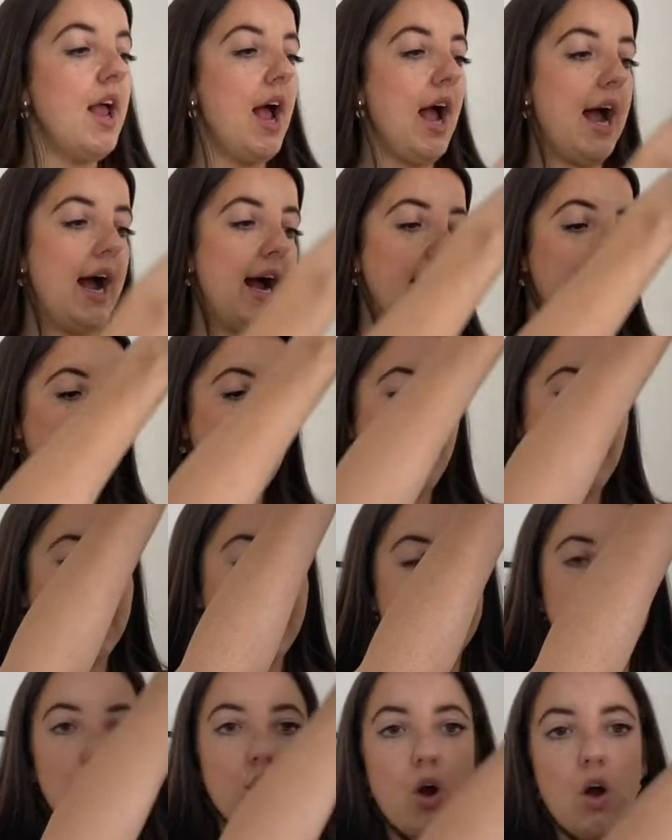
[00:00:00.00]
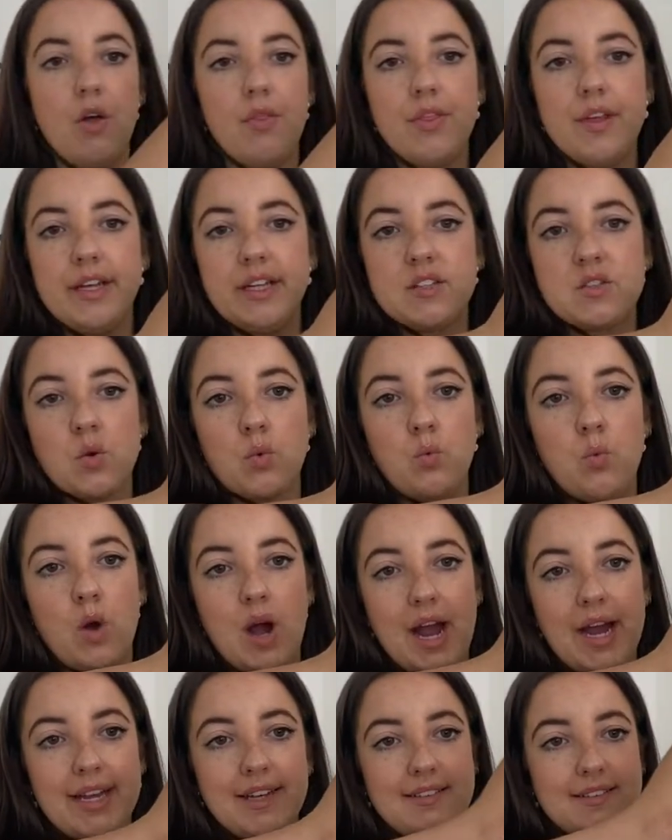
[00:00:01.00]
and well I got this
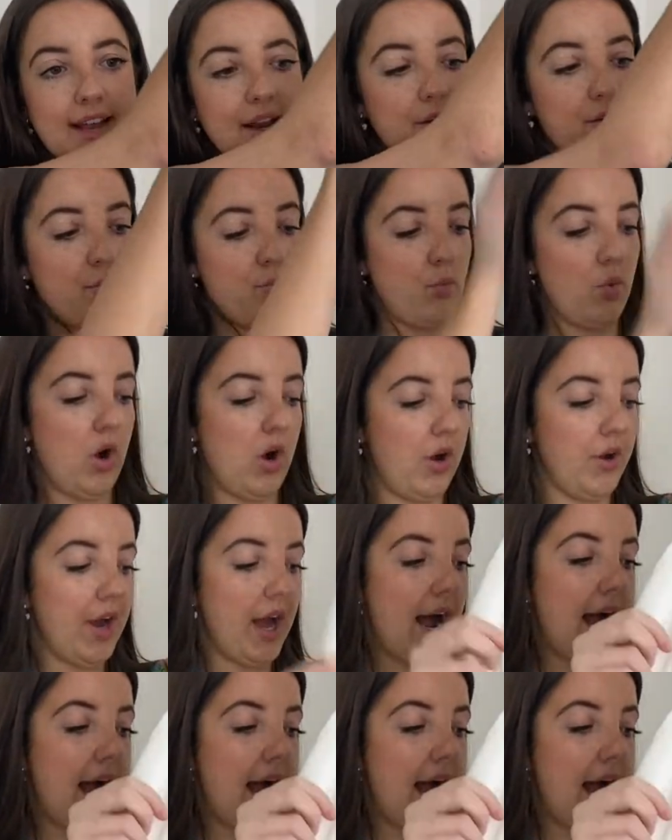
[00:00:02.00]
white denim one